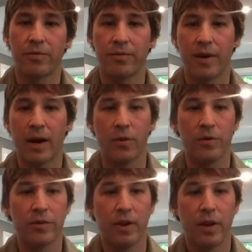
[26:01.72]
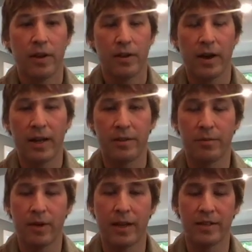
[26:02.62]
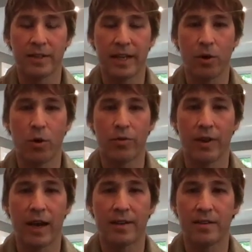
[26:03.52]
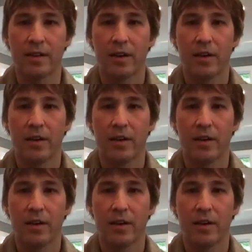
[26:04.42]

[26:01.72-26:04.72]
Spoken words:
found, I had to get over that